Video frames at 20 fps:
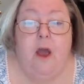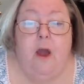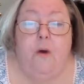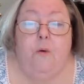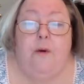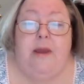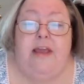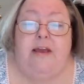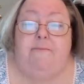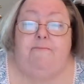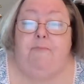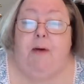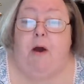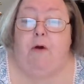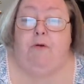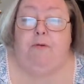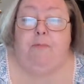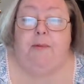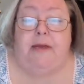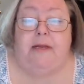We had
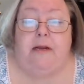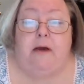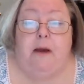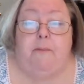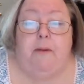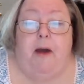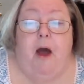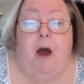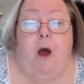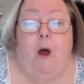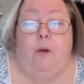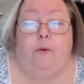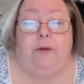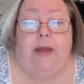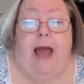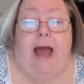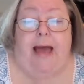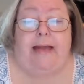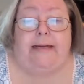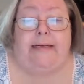both been up all
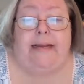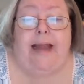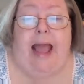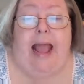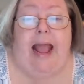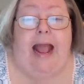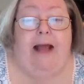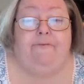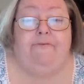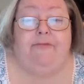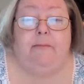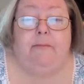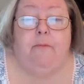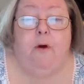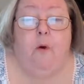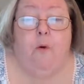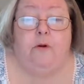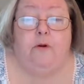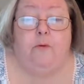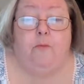night and half the
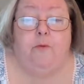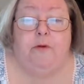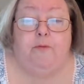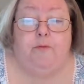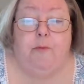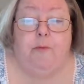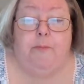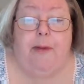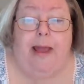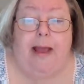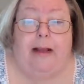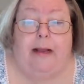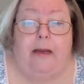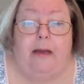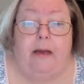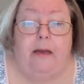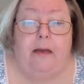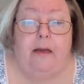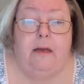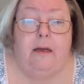morning with Rebecca.